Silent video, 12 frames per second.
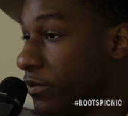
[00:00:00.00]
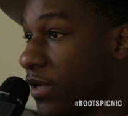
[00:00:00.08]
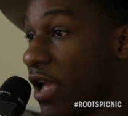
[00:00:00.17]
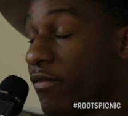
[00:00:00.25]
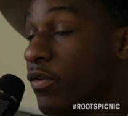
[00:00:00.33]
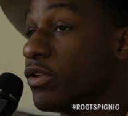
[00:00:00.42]

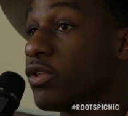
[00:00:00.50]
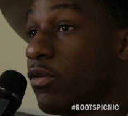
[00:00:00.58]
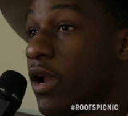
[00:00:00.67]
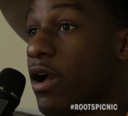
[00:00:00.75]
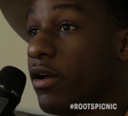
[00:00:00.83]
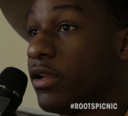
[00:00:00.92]
diverse
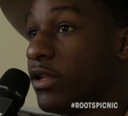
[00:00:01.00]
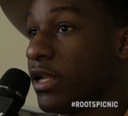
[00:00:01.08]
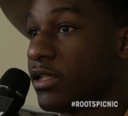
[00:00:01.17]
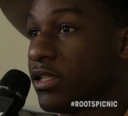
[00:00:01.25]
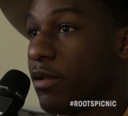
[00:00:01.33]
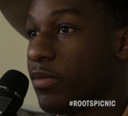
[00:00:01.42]
crowd, and
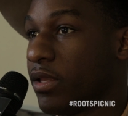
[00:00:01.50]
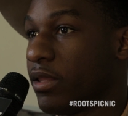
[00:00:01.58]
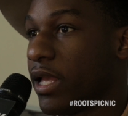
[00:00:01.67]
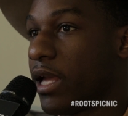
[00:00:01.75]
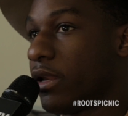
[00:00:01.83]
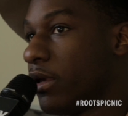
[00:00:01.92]
that's something
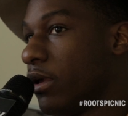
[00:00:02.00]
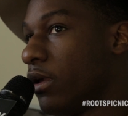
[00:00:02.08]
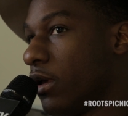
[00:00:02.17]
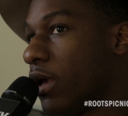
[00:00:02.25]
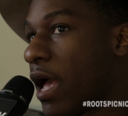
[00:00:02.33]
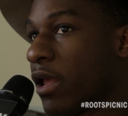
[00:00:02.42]
that
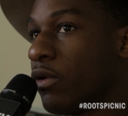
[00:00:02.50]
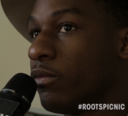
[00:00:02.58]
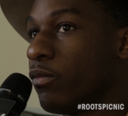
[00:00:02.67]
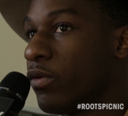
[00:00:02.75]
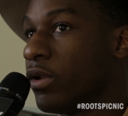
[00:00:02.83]
I don't